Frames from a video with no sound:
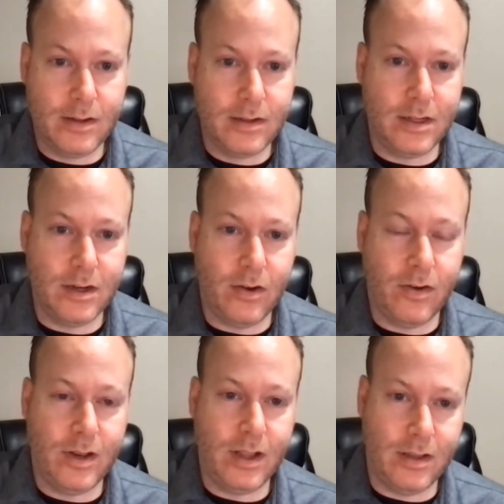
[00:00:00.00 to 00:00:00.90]
you know,
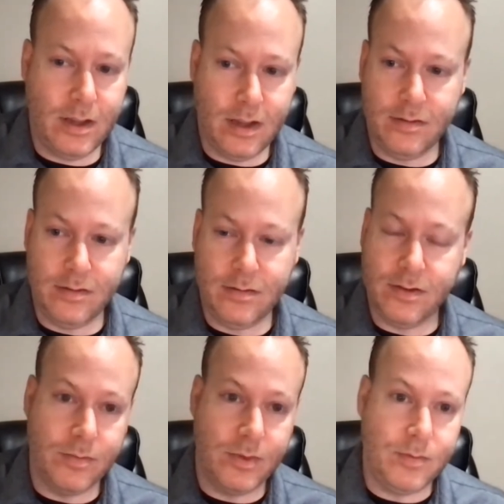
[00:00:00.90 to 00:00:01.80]
and and and
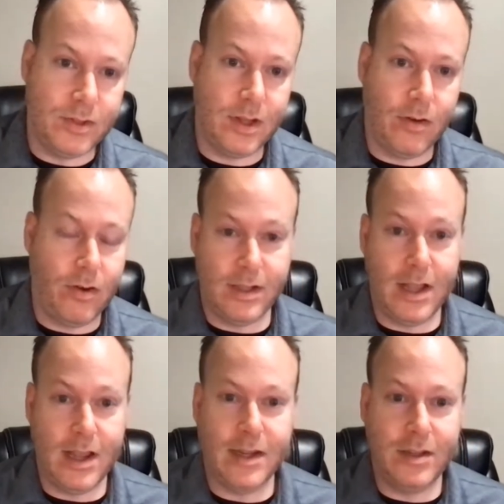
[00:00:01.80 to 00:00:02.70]
some people say, oh,
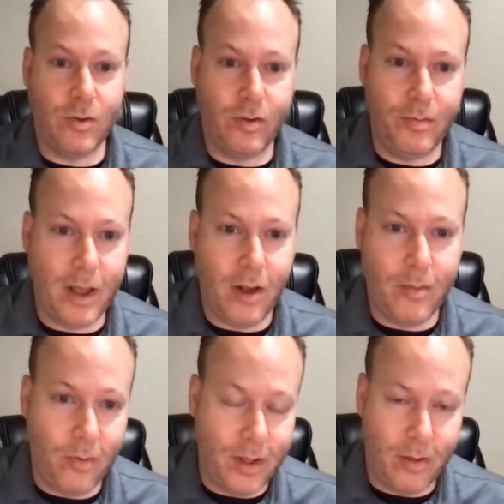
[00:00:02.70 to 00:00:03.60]
that gets old,
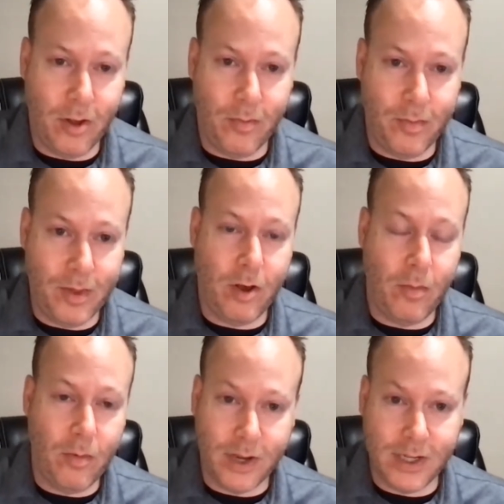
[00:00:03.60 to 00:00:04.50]
Belmo, Belmo, Belmo.
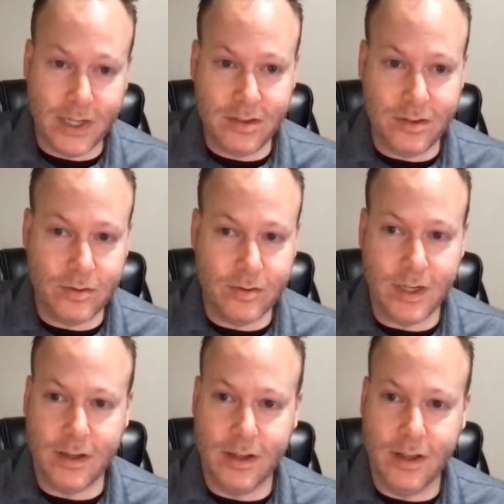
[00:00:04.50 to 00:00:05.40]
But what he's
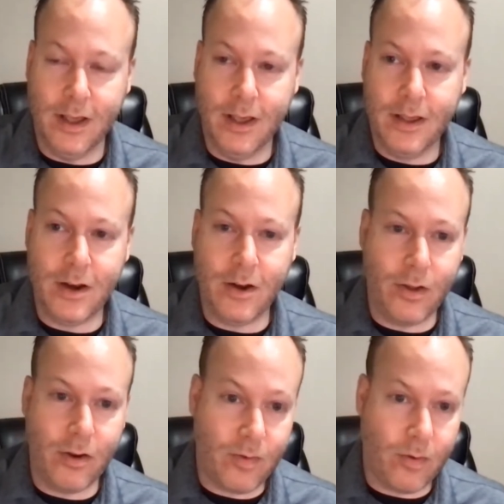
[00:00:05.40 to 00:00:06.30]
doing, you know,
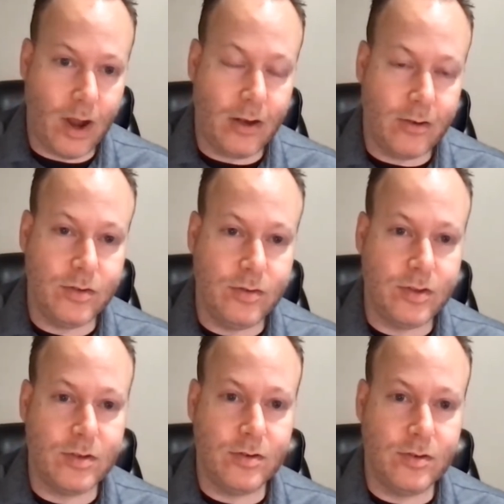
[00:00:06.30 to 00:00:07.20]
there for a while was who's
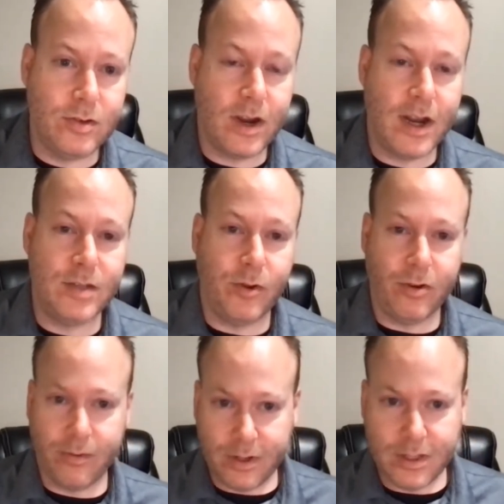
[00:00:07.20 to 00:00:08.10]
the who's the greatest bowler of all